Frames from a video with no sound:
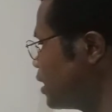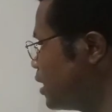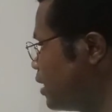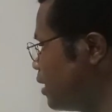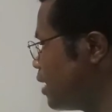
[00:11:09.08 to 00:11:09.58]

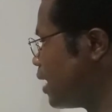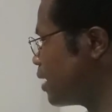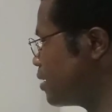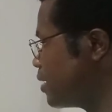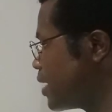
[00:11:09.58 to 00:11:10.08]
the
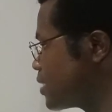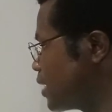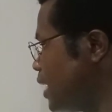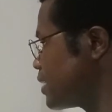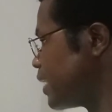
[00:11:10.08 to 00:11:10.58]
S
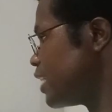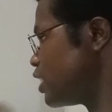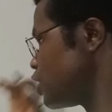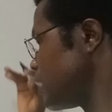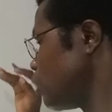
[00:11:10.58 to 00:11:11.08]
glass
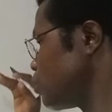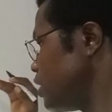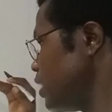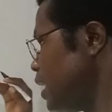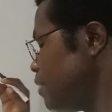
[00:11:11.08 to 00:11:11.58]
edges out
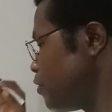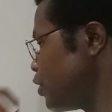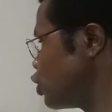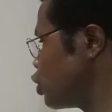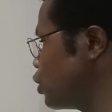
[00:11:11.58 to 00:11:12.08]
the
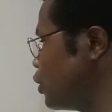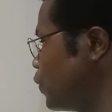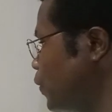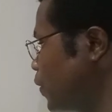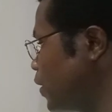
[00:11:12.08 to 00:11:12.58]
average.
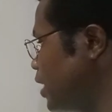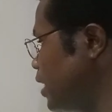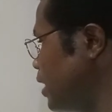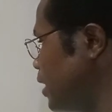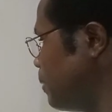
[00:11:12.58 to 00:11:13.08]

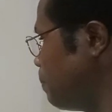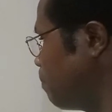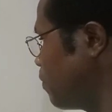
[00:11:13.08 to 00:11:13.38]
The